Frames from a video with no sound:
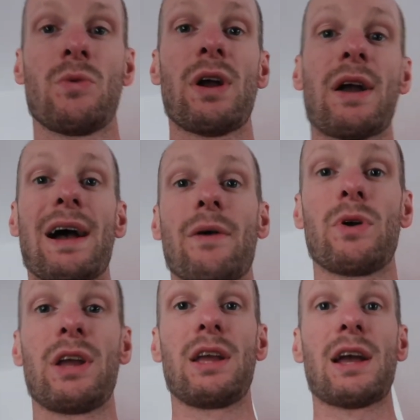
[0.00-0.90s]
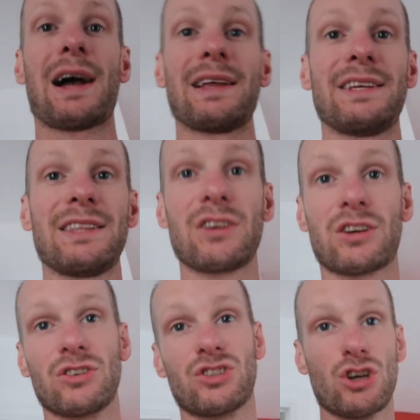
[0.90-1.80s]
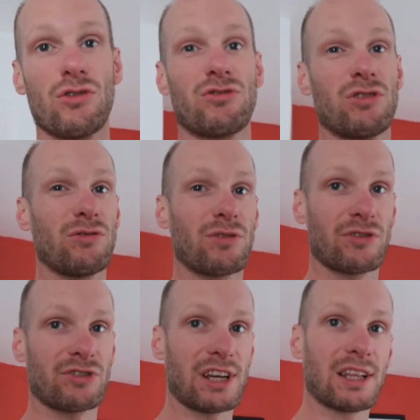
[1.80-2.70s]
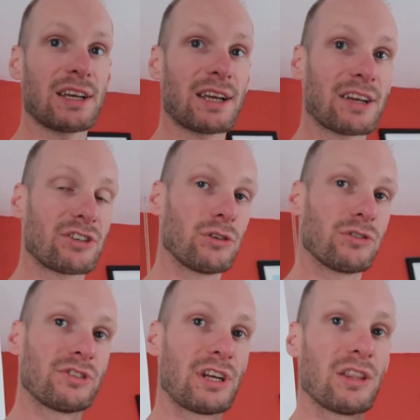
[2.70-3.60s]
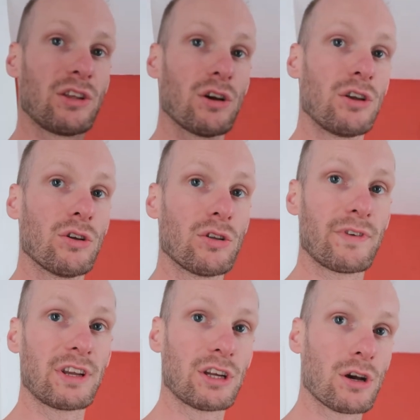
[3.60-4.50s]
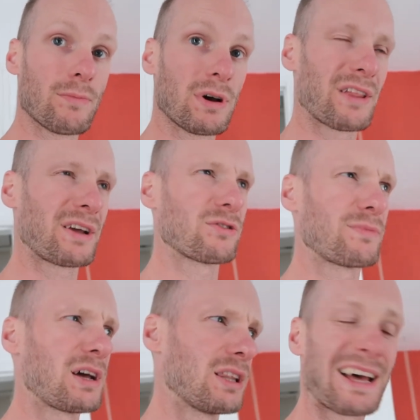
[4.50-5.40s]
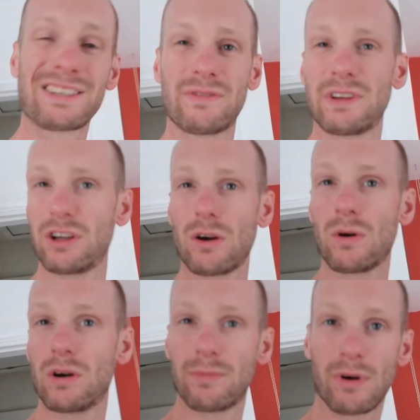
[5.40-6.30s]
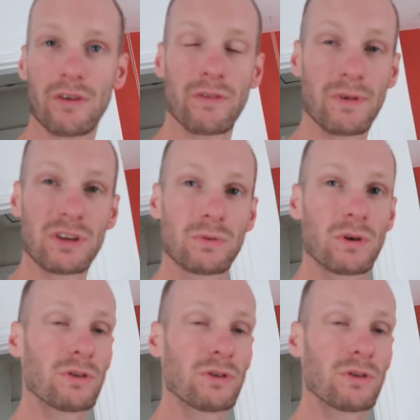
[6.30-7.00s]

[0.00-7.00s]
I did the conservatory ceiling, as you'll see in another video. I think it was my last video, apart from this one.